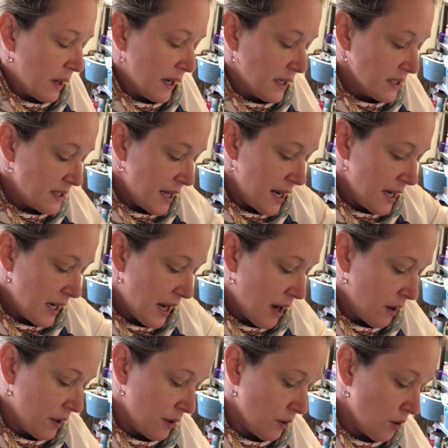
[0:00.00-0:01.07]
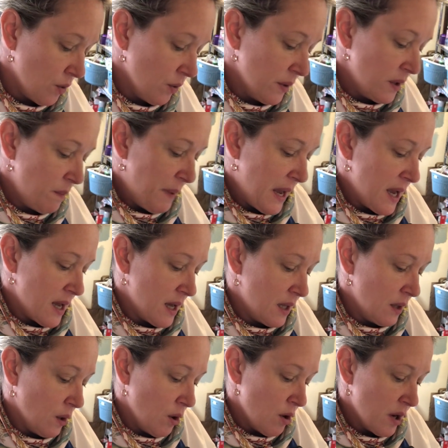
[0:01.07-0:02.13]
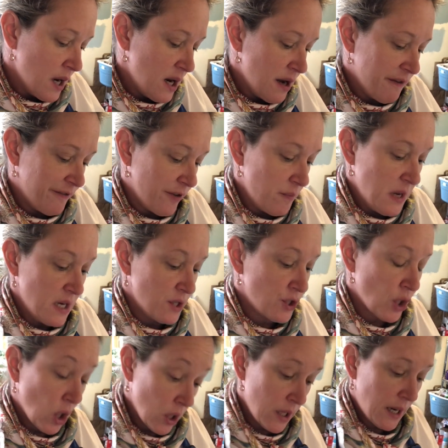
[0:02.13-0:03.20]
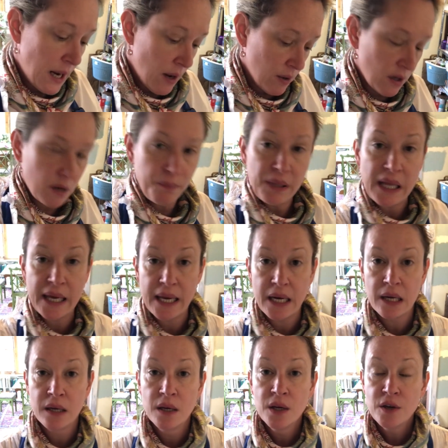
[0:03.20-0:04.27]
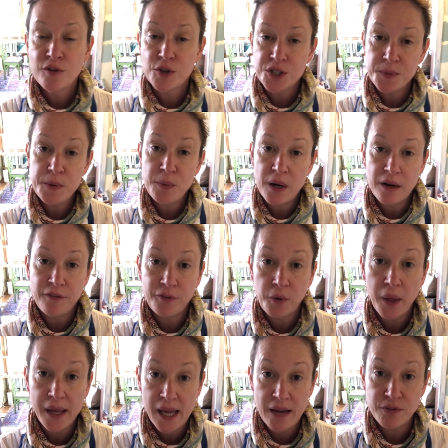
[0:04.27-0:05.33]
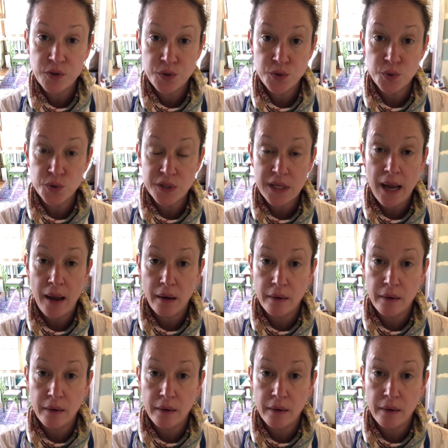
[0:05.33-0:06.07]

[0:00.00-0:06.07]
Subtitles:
I can take it out. It'll cool in the pan long enough for me to turn it out on a plate for it to be ready for like after school snack.